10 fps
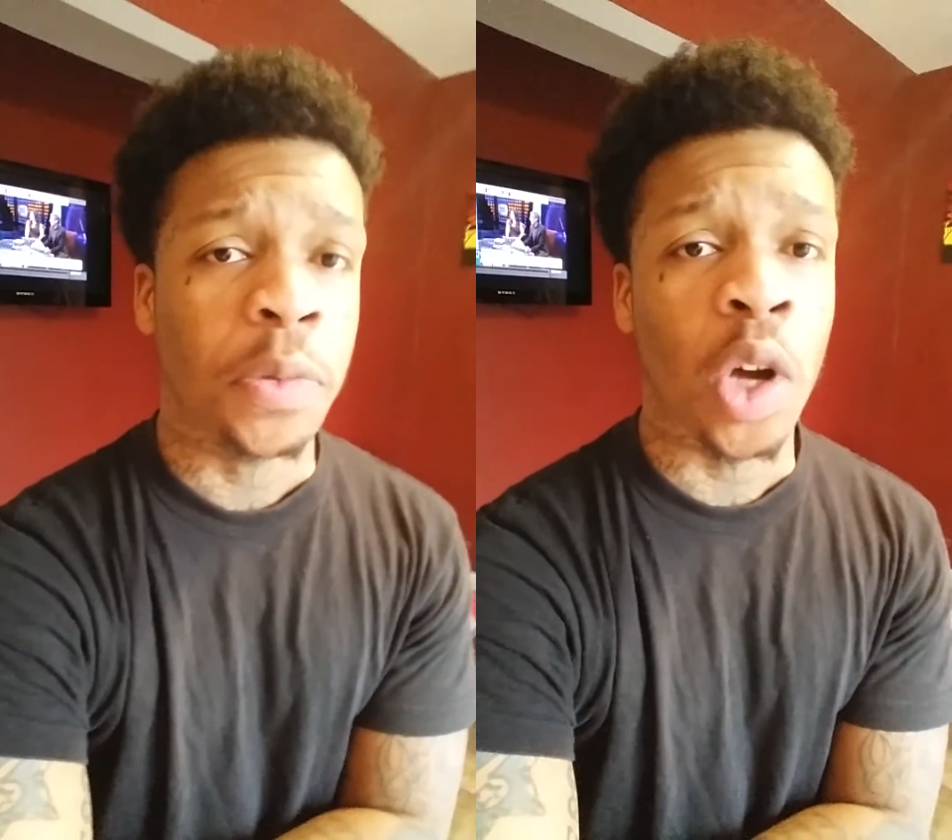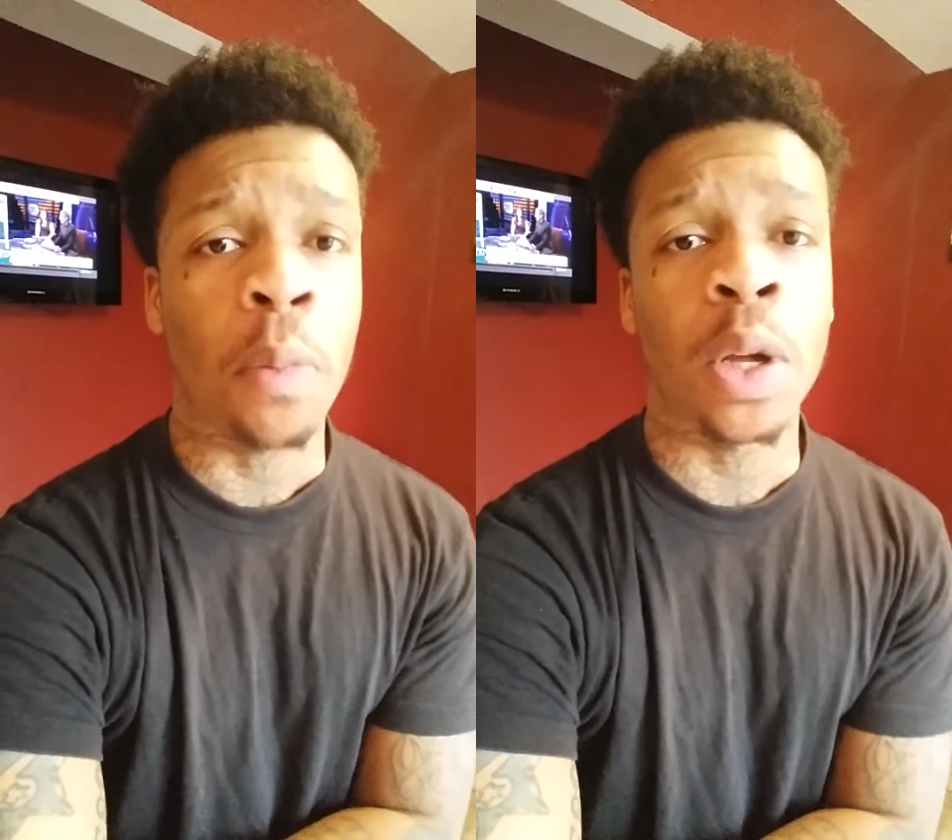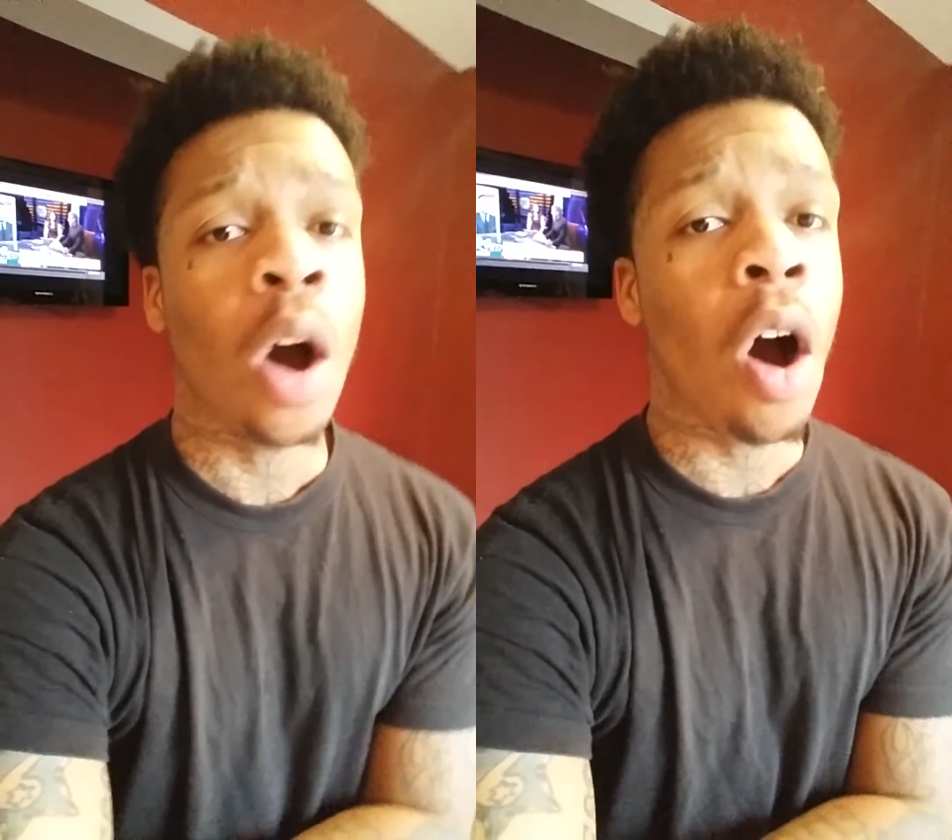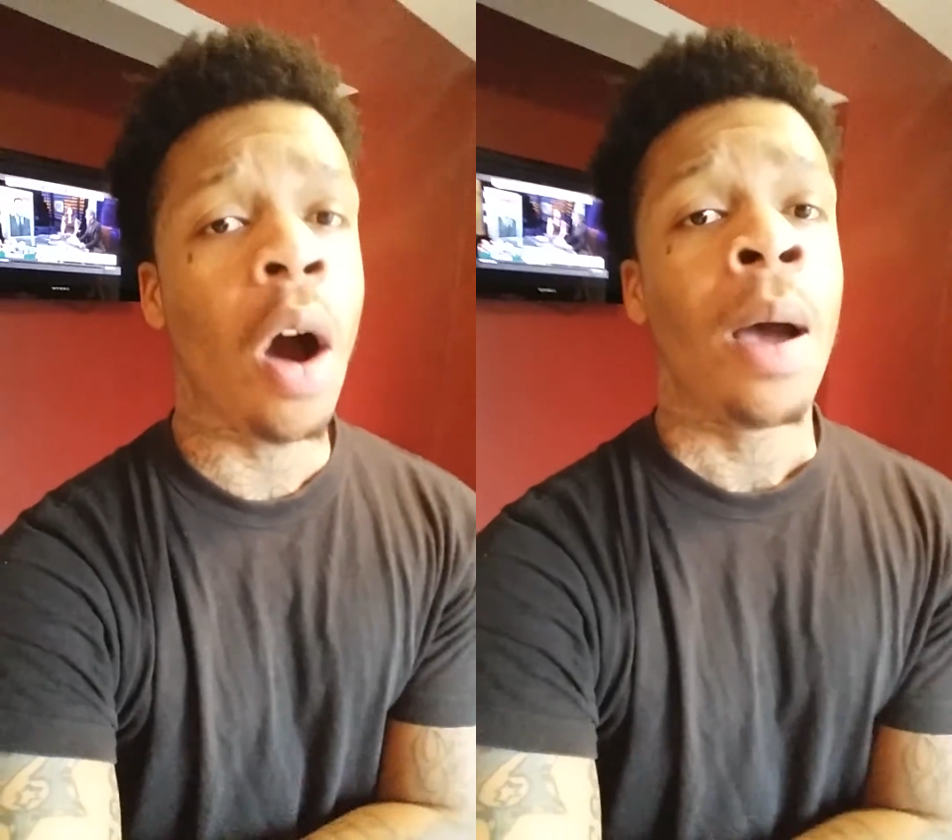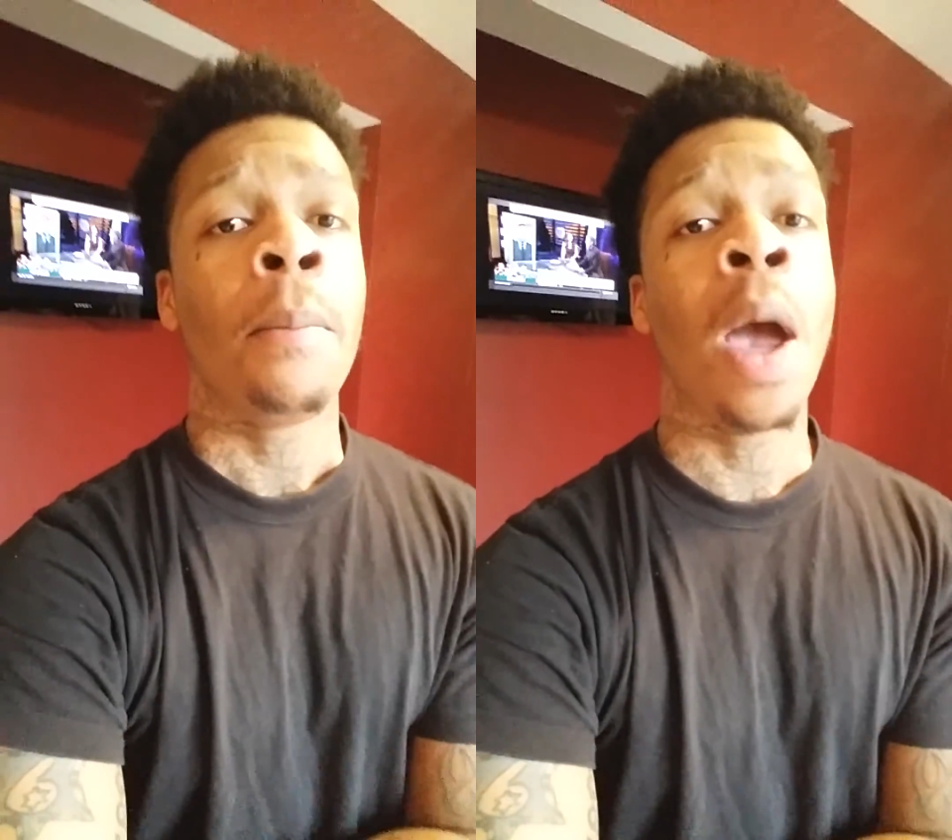and we gonna be
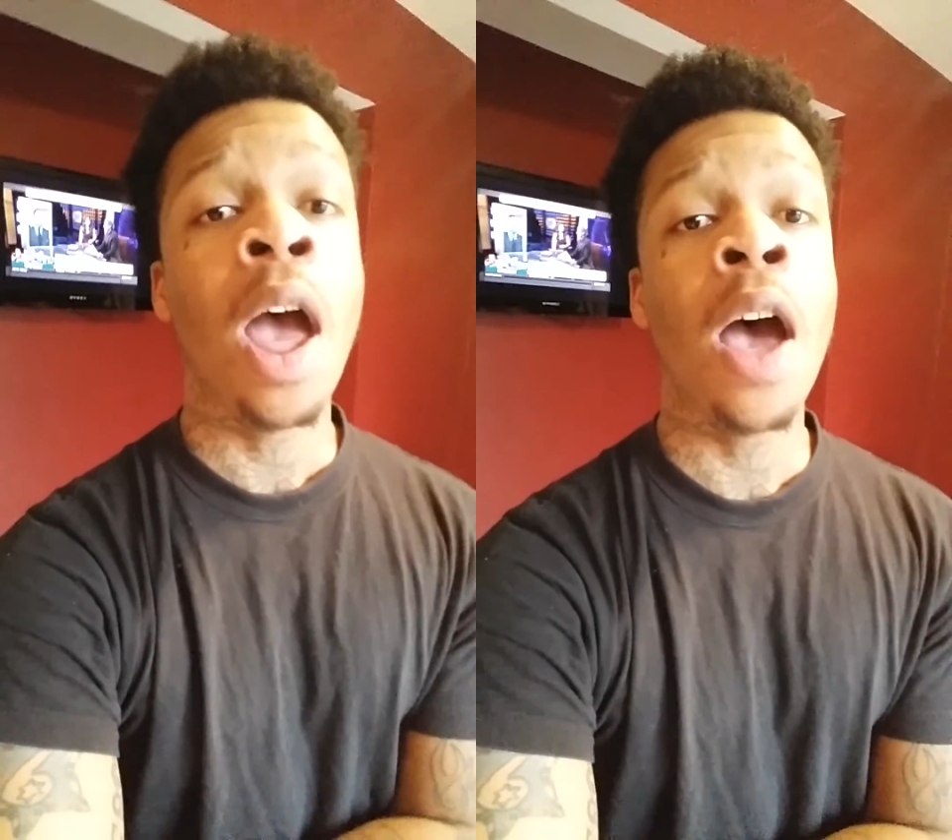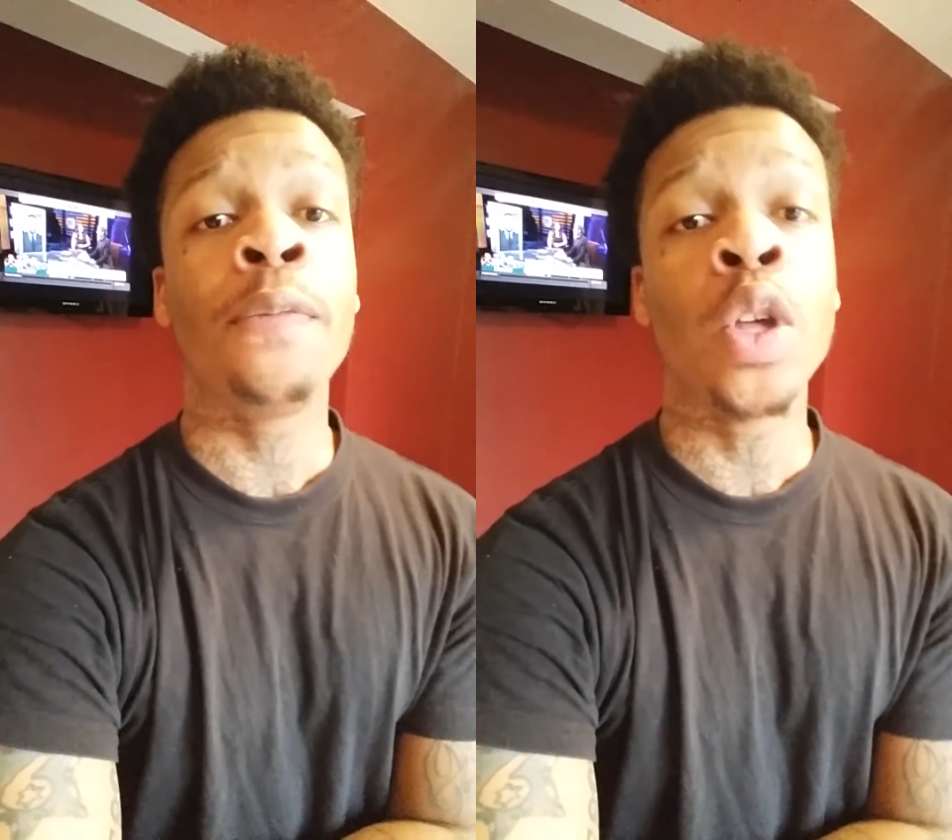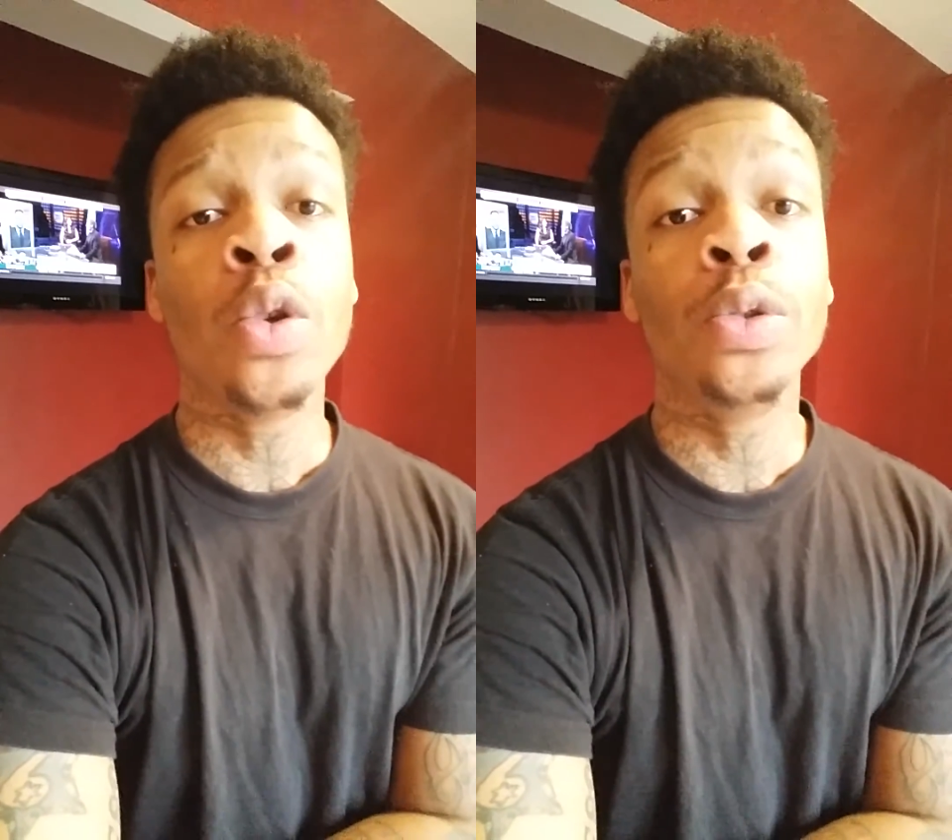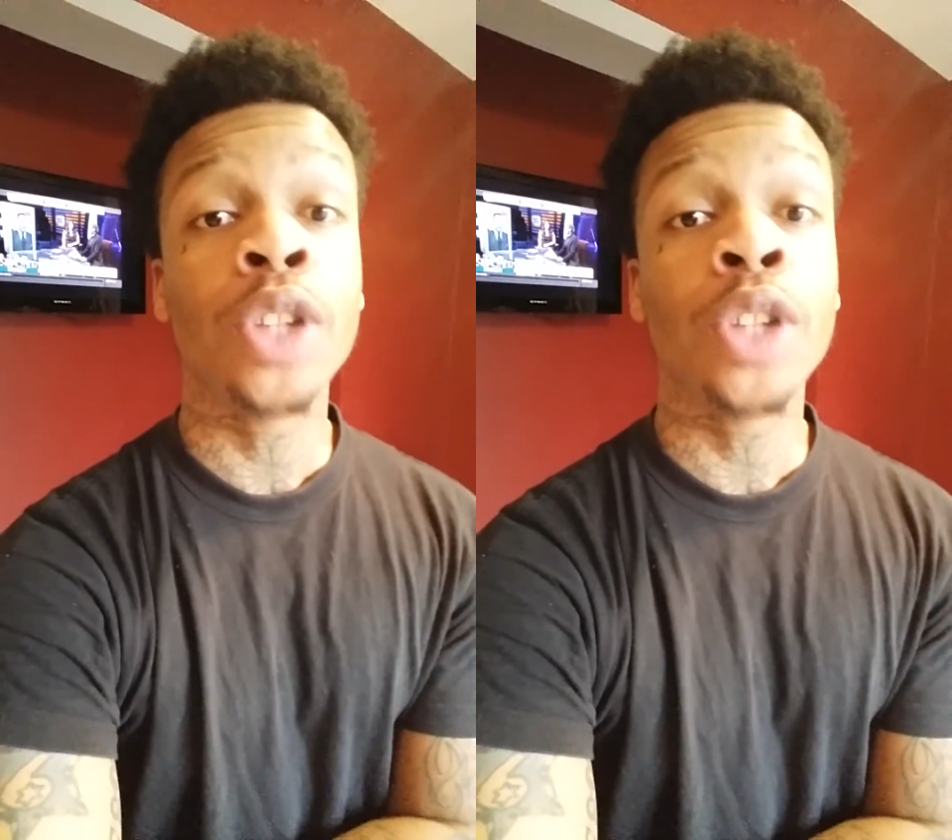oh Matthew